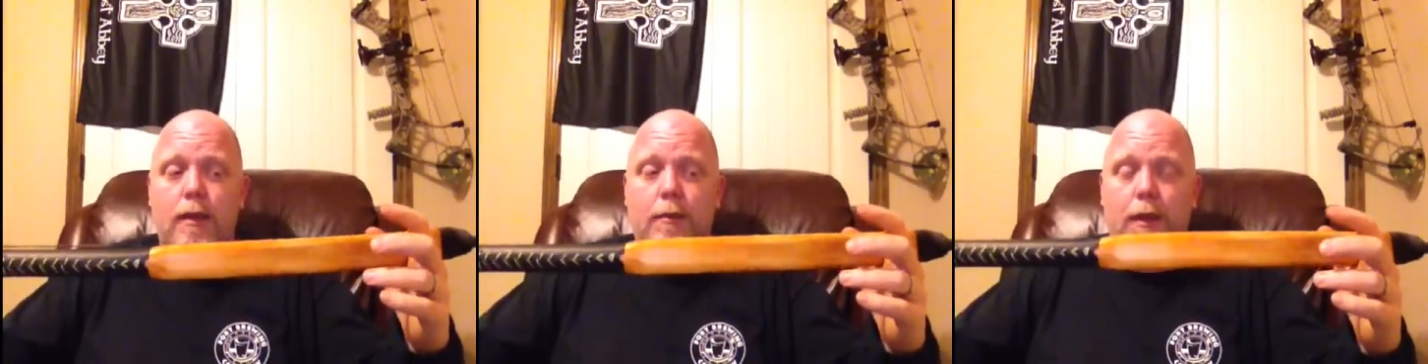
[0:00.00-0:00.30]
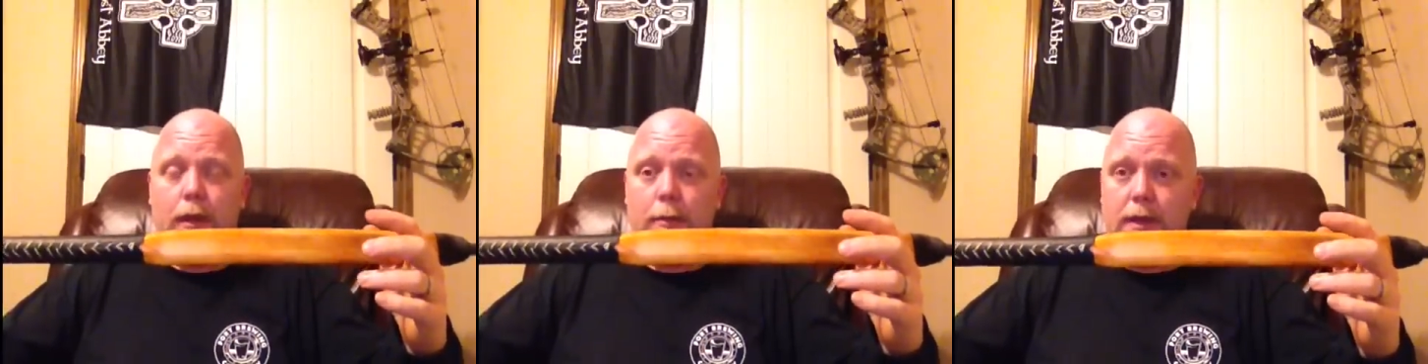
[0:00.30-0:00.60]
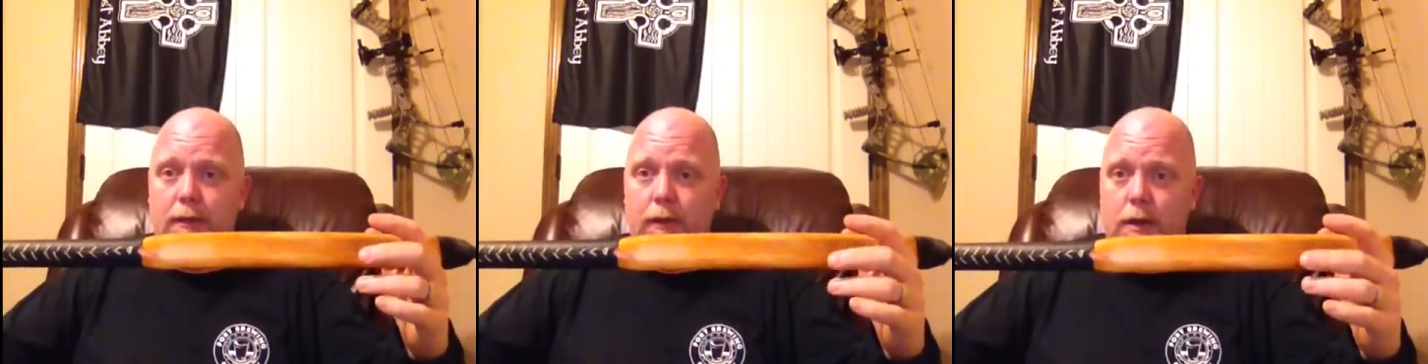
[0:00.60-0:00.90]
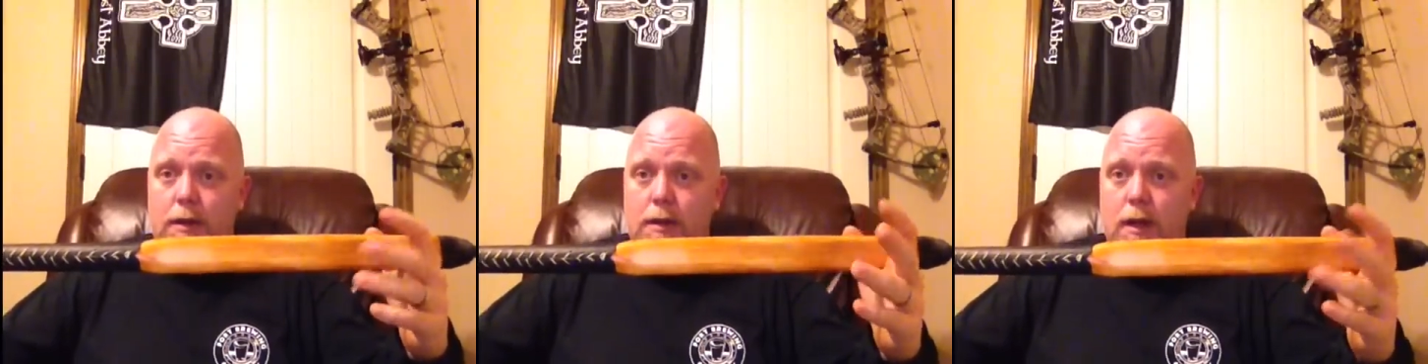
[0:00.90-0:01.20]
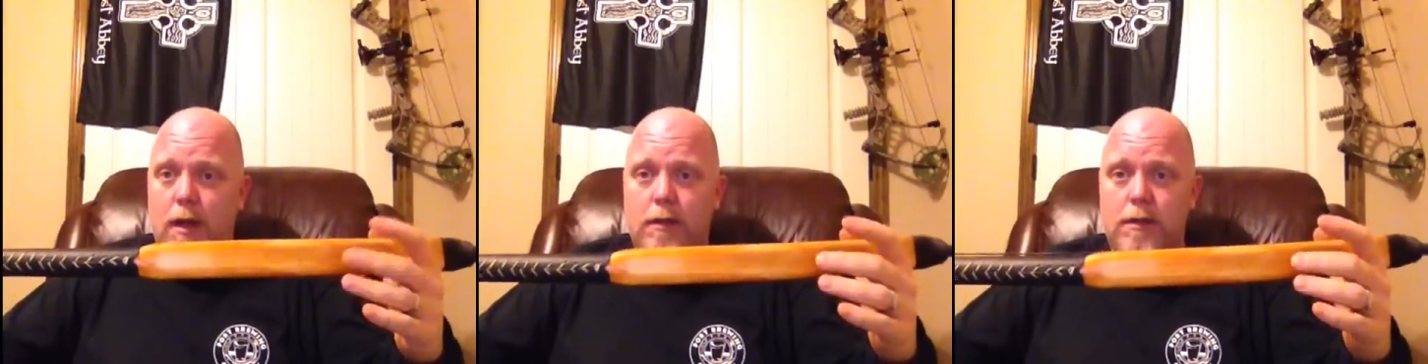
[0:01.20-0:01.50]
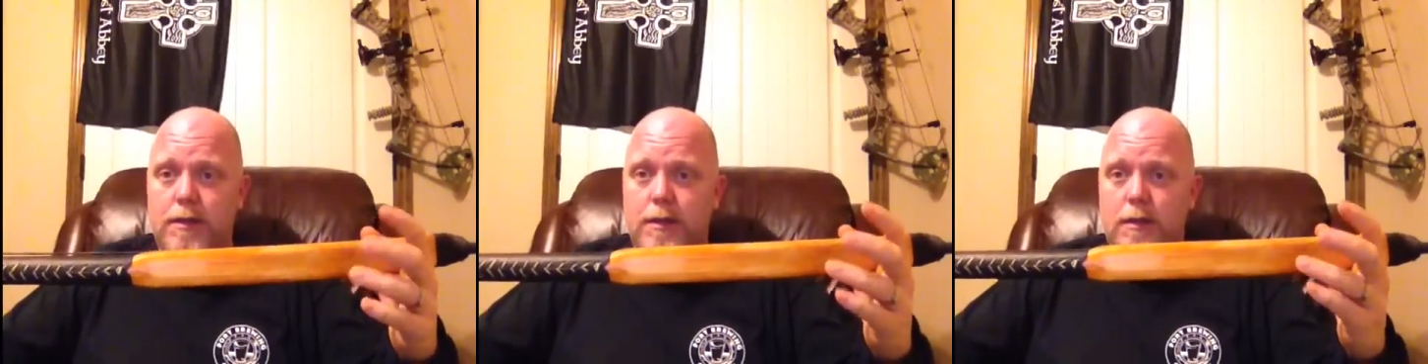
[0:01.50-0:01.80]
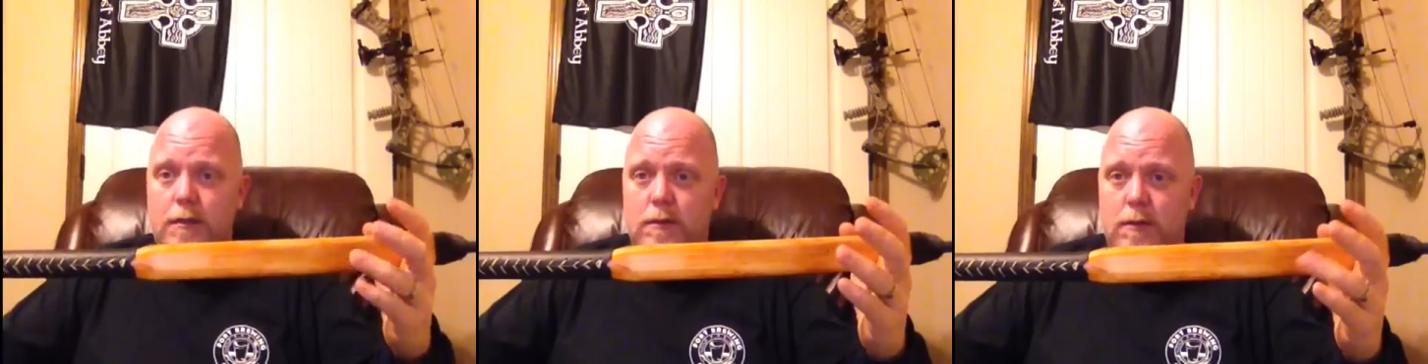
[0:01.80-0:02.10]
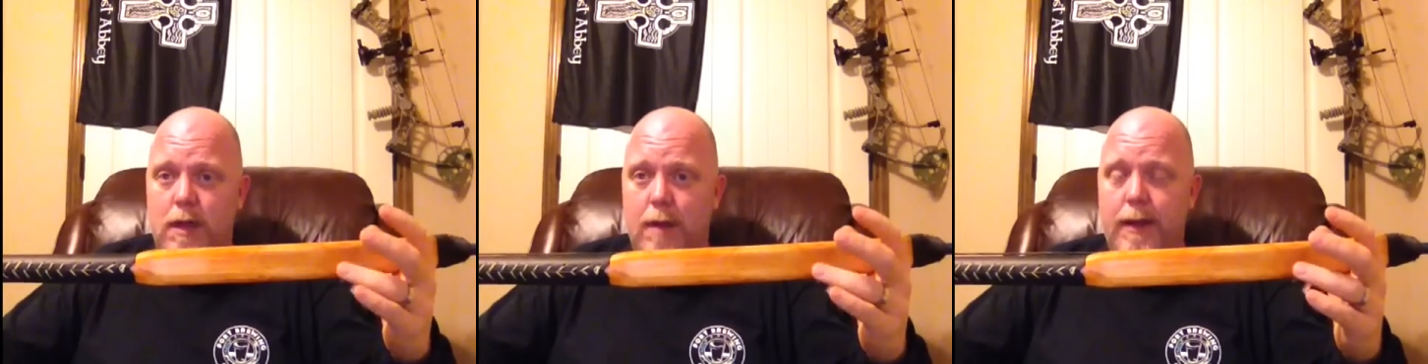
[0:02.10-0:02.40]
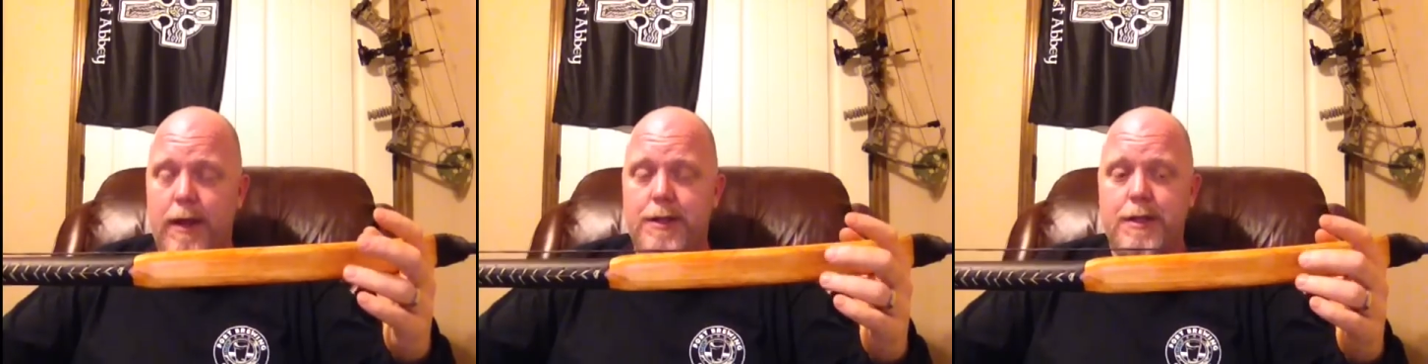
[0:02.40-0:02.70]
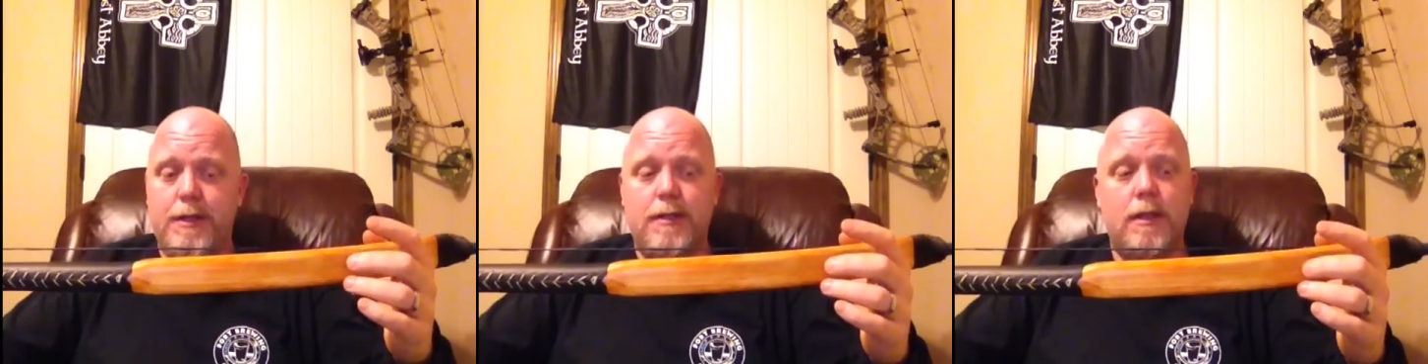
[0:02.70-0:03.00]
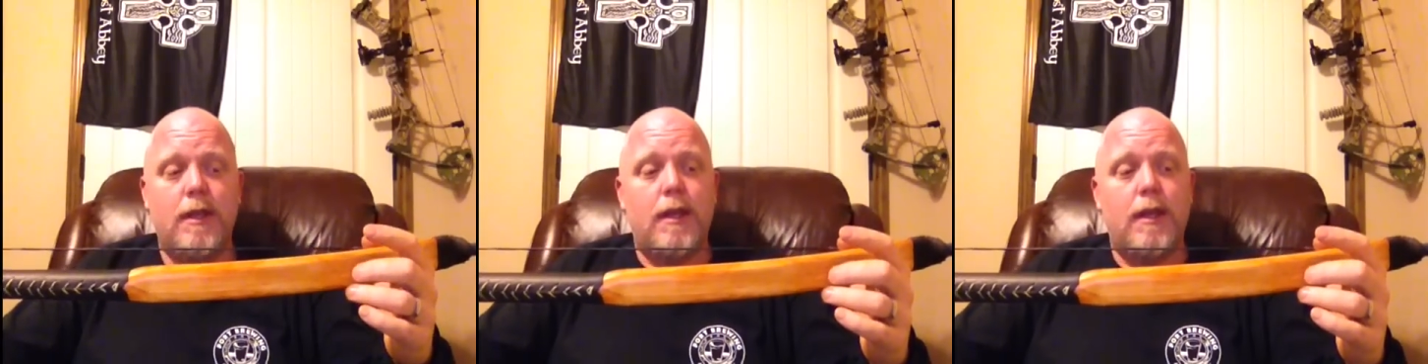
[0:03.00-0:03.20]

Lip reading: but it'll be different colors and combinations.